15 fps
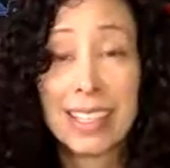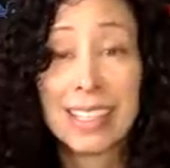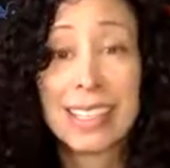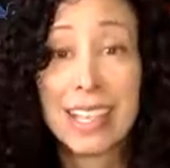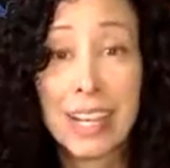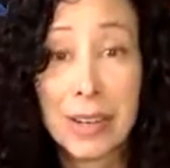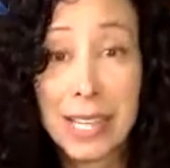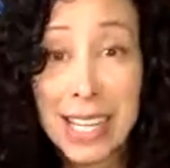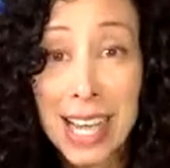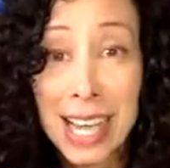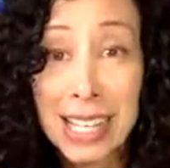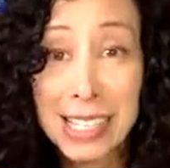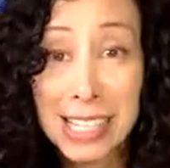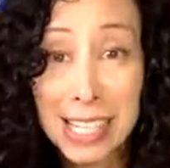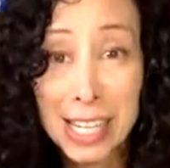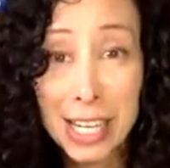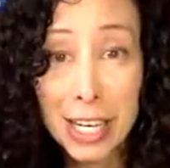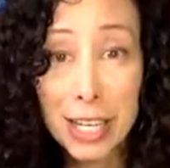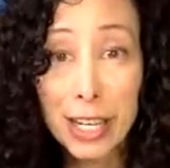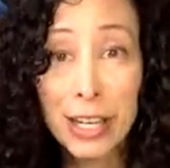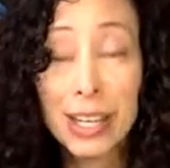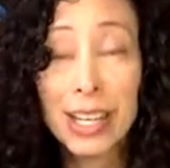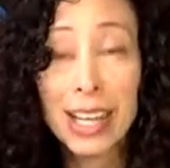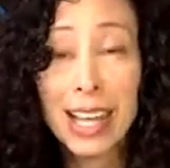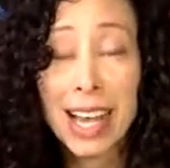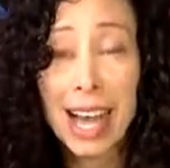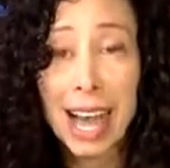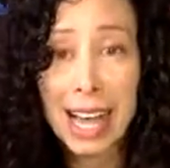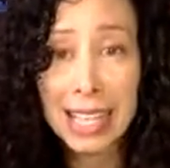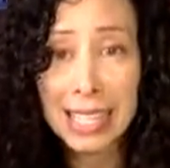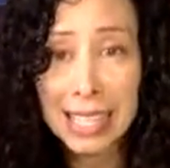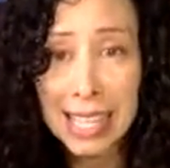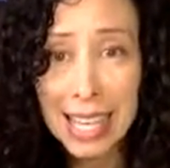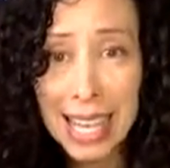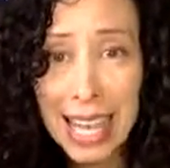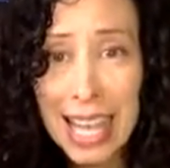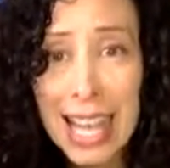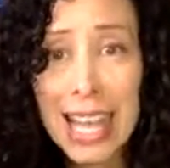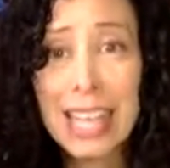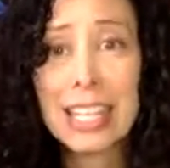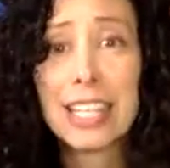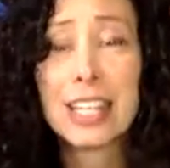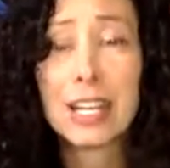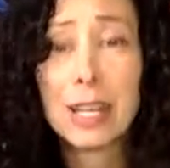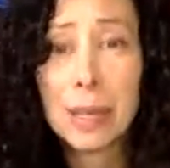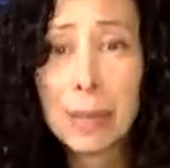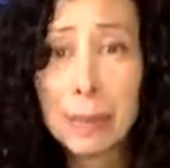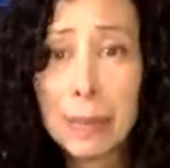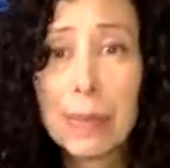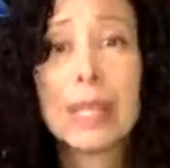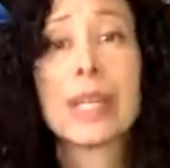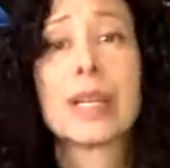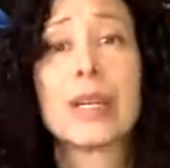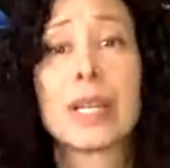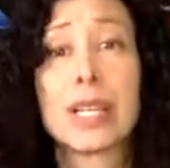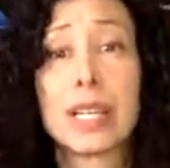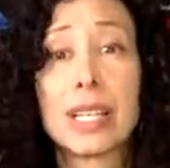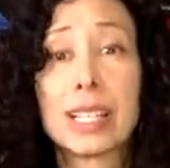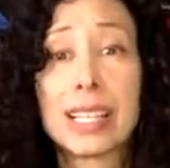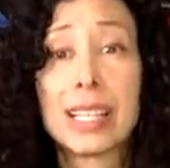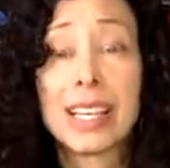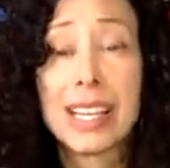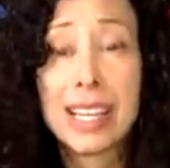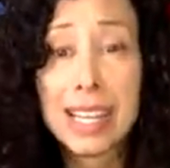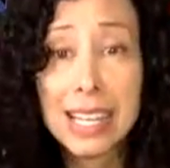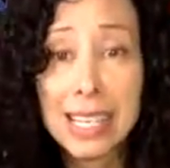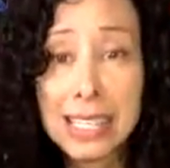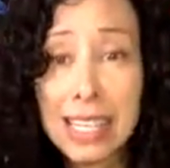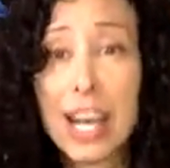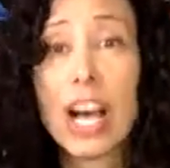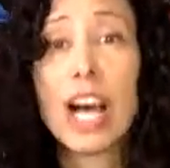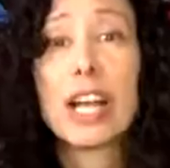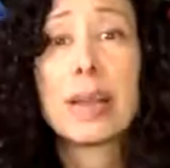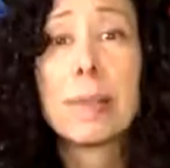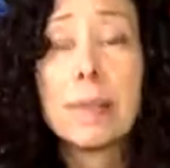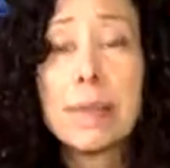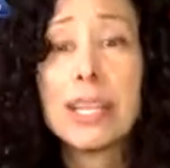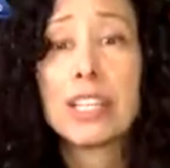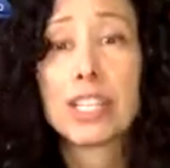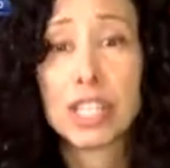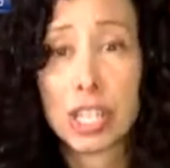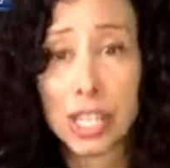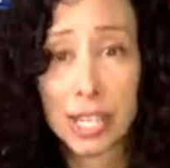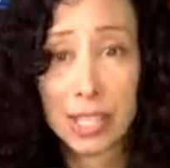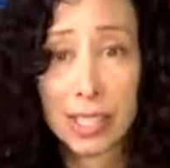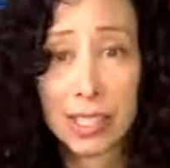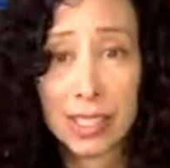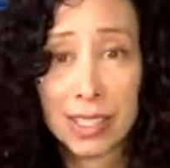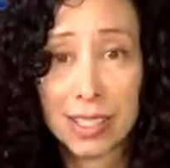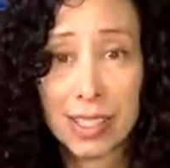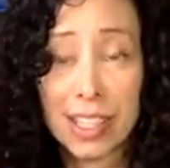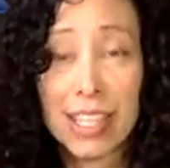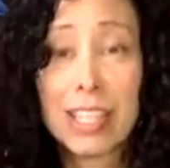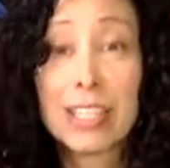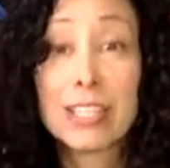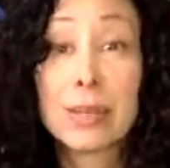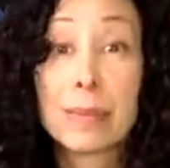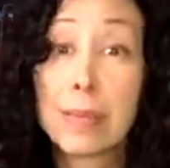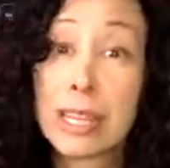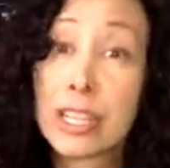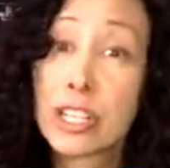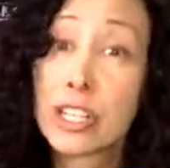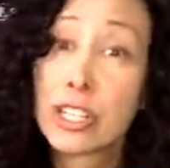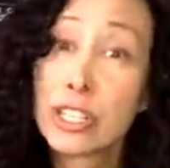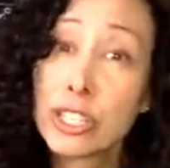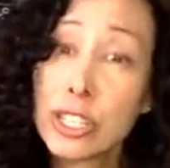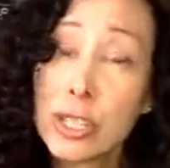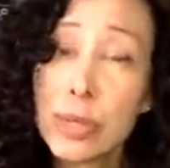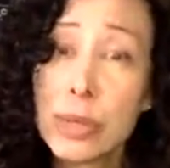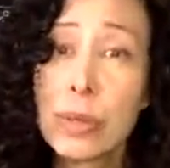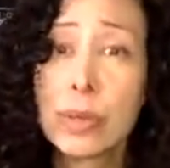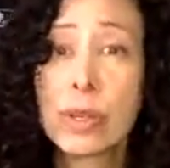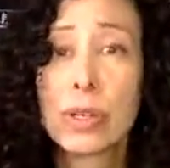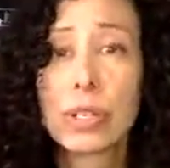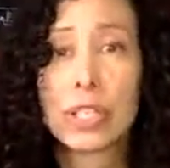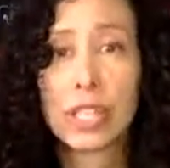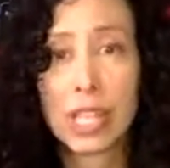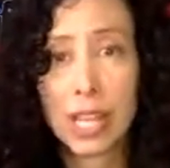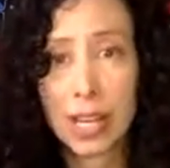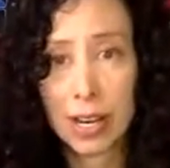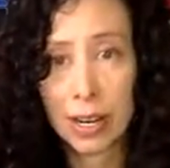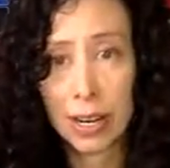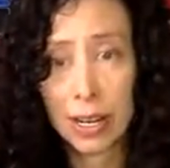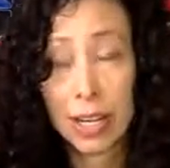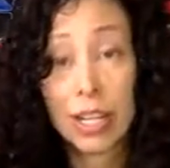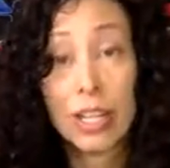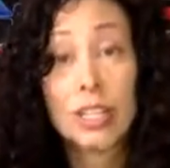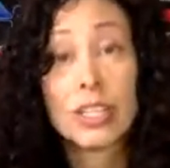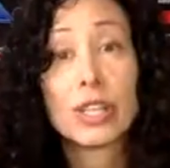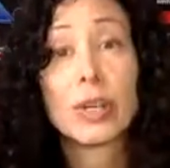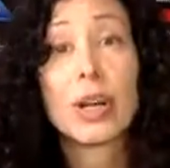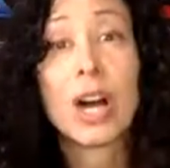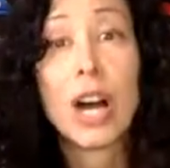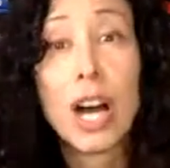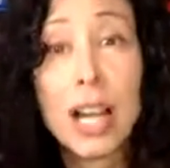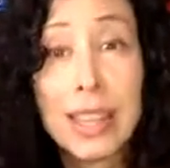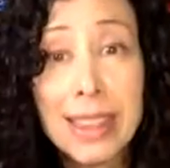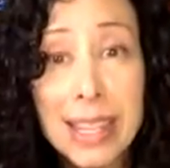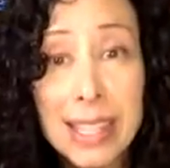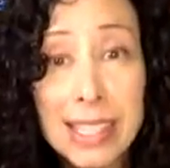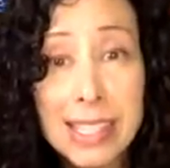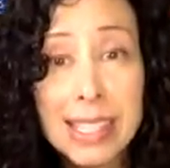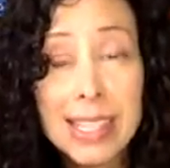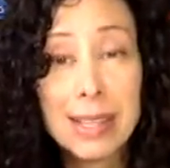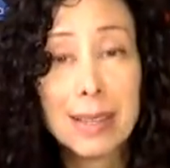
Karen Katz here. I can, period, is on a mission to make sure you share your authentic